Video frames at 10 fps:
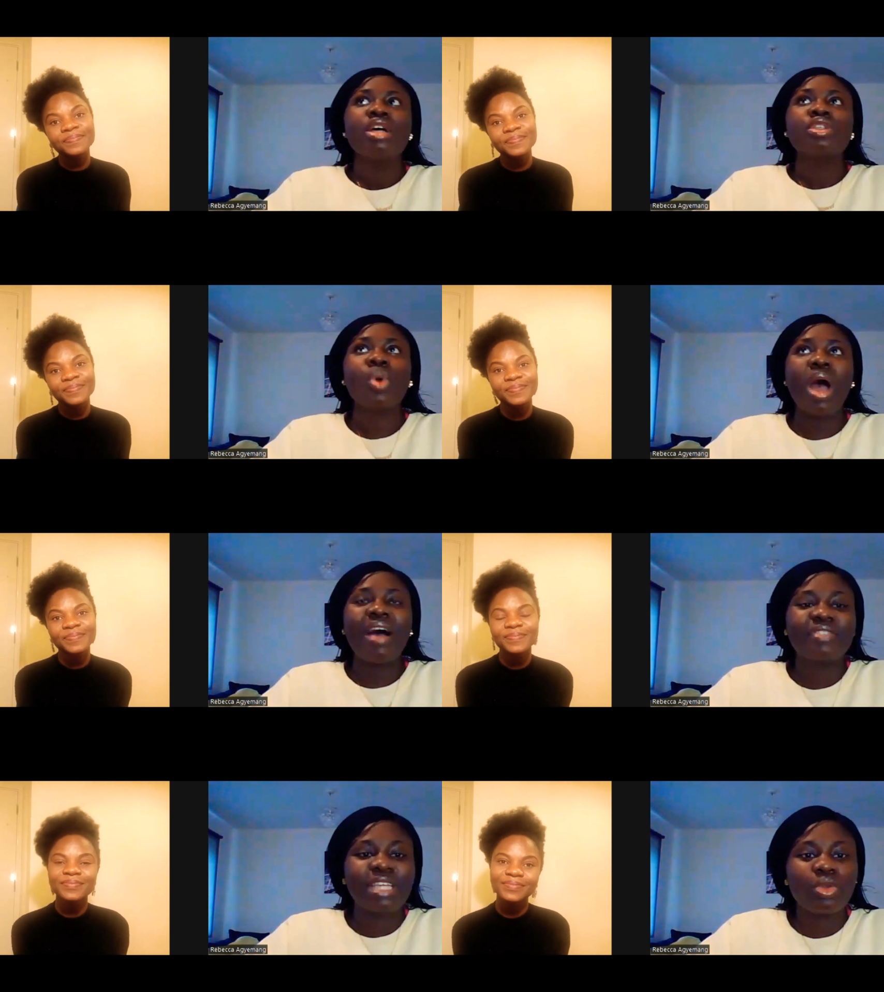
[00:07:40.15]
Speaker 1: So
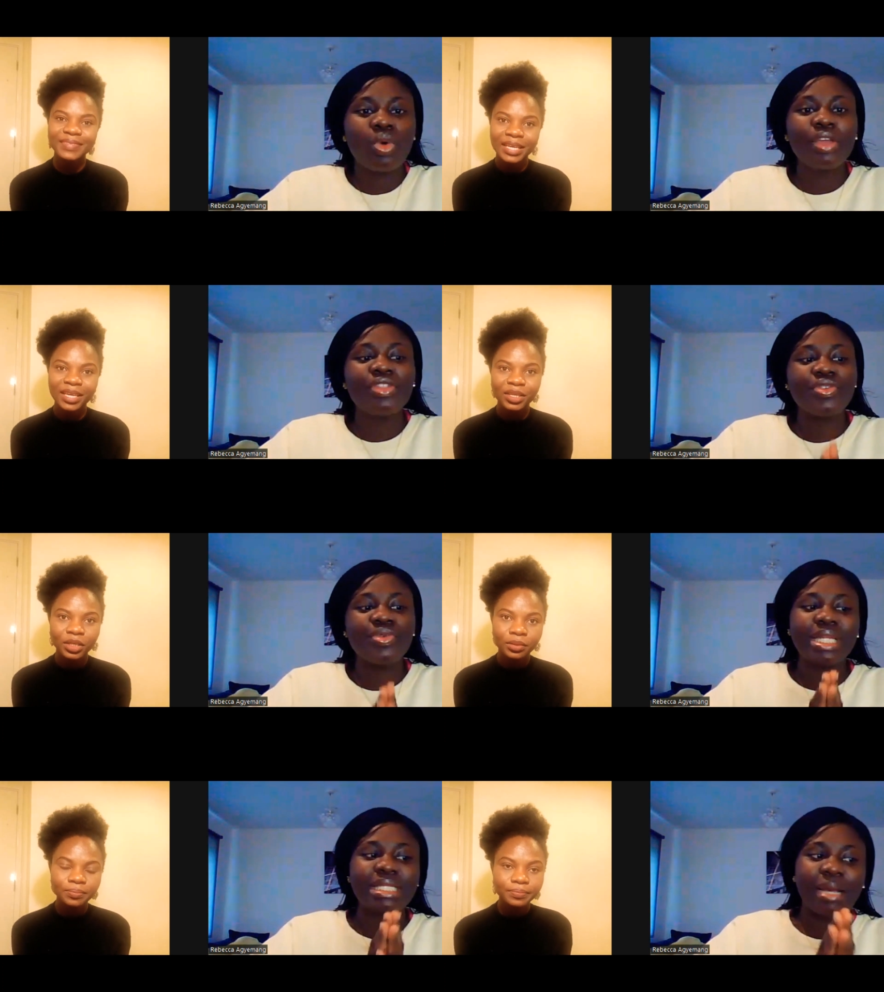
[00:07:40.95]
after going
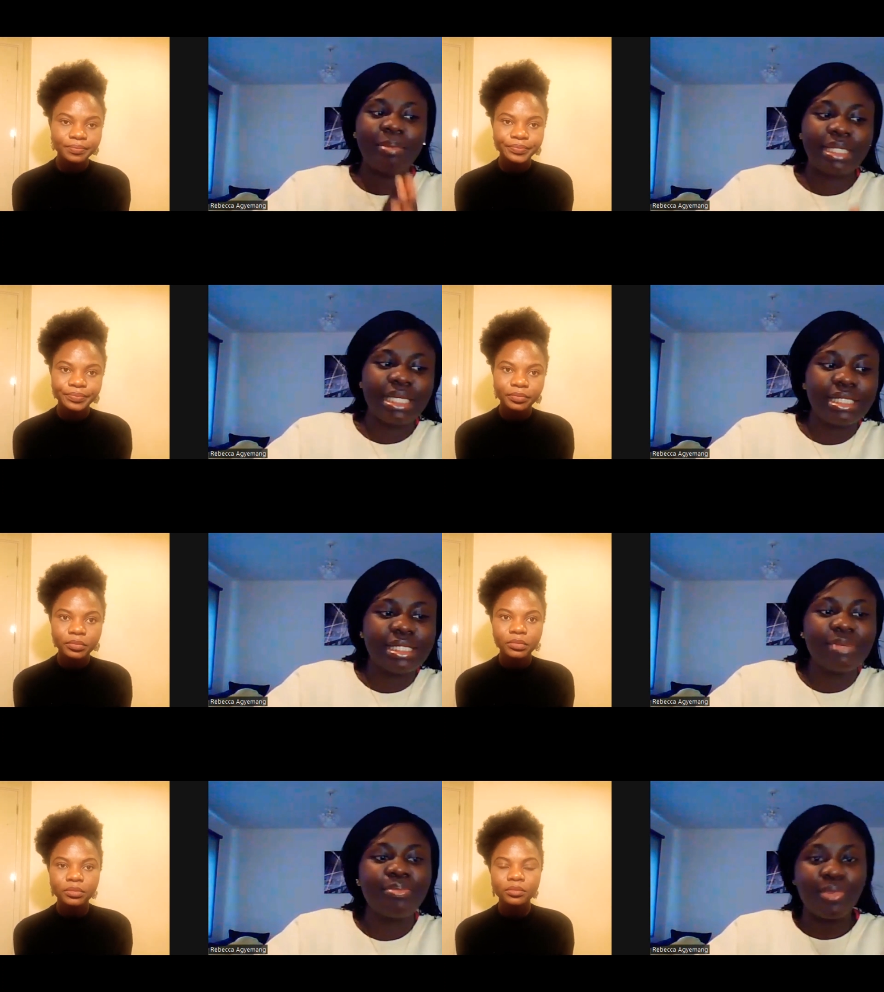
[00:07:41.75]
through this
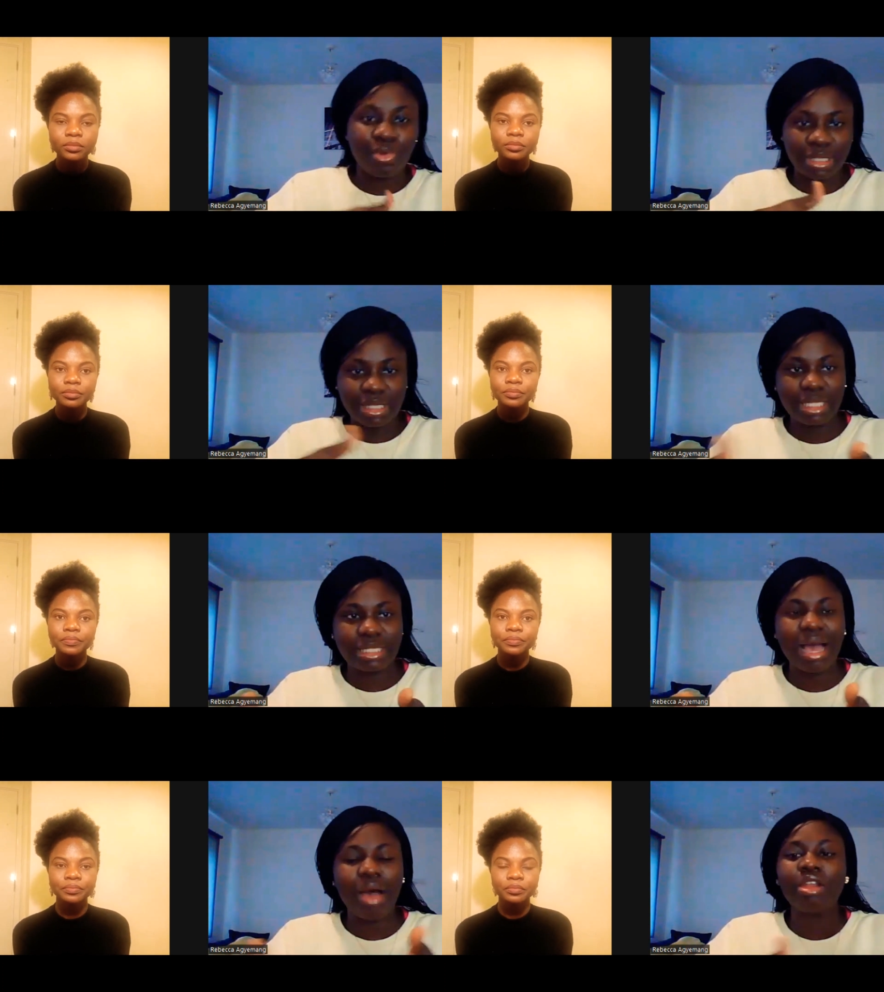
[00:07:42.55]
application
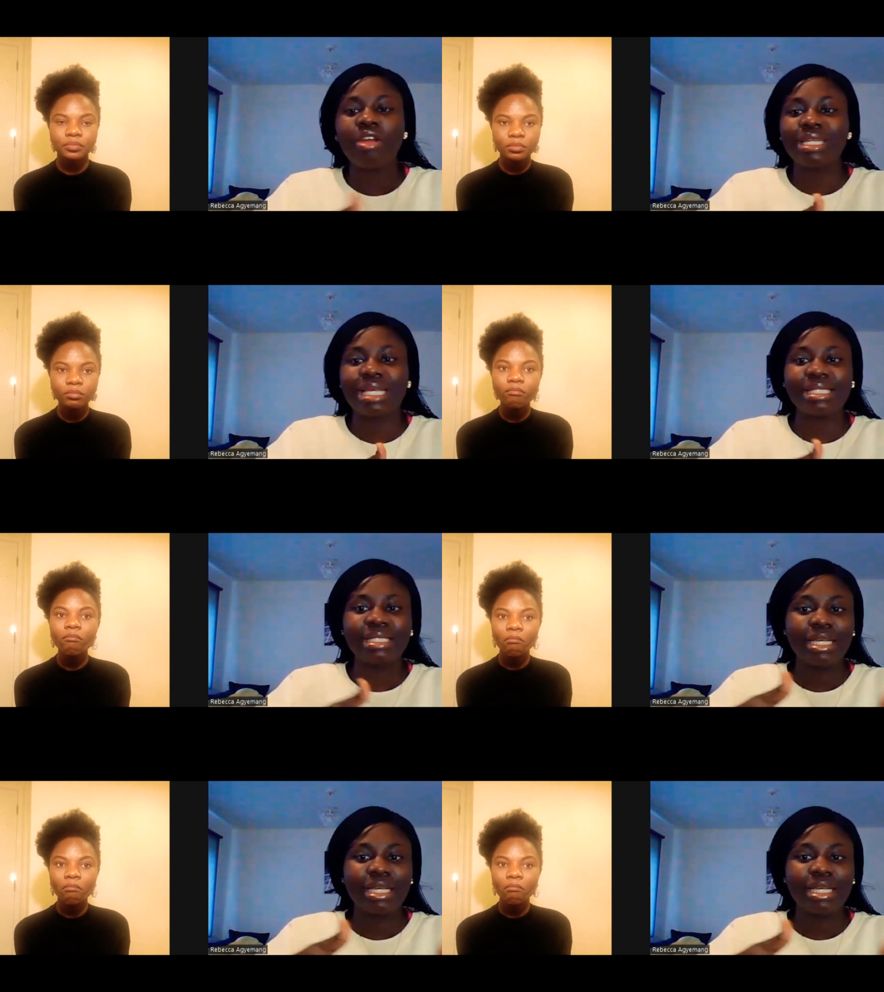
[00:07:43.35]
process, how long does it